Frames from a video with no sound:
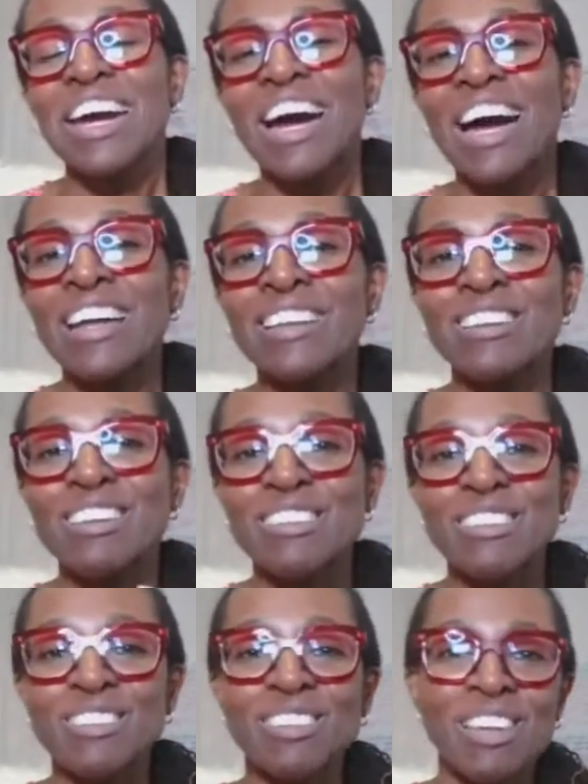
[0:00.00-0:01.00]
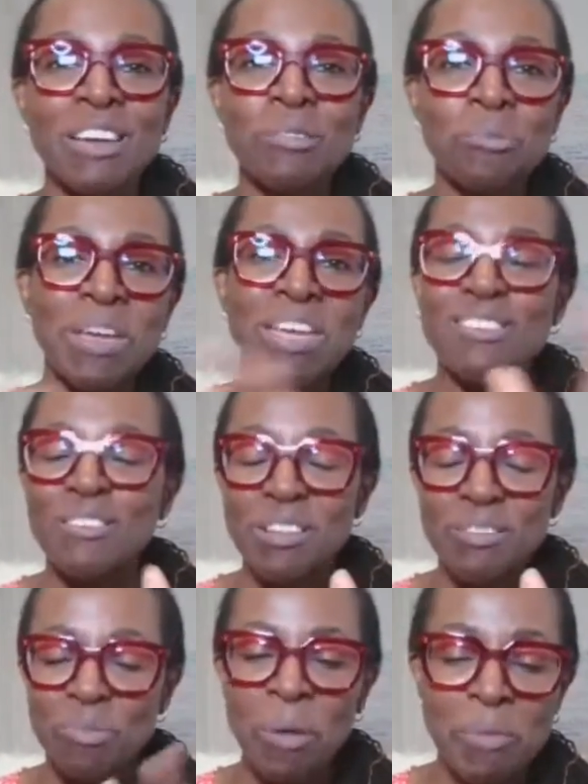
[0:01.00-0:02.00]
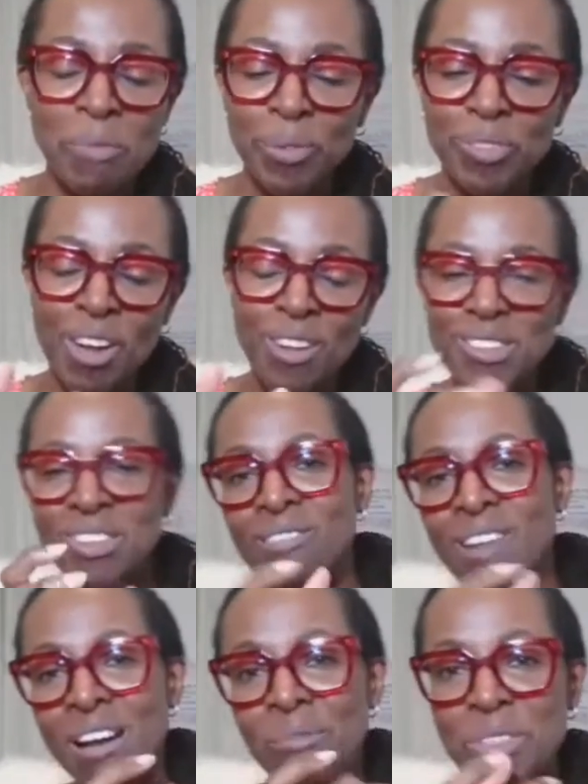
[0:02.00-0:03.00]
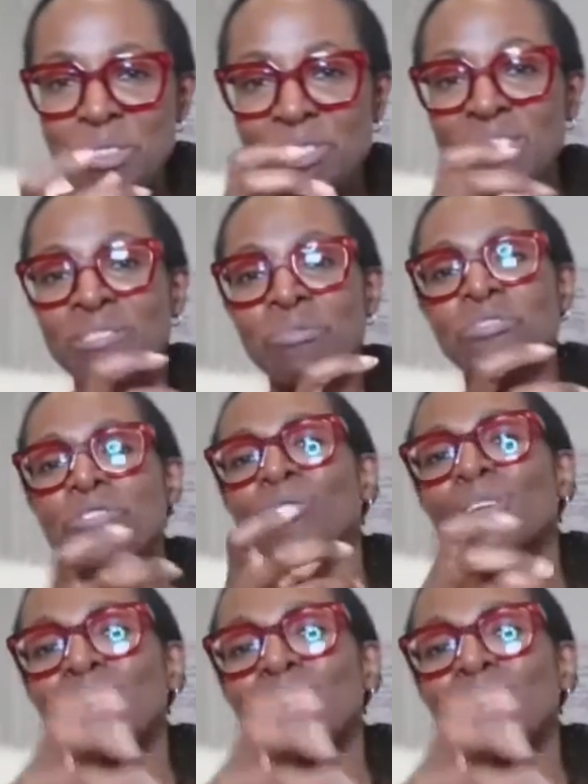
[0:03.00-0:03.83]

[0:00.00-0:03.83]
And it would be people dancing around with full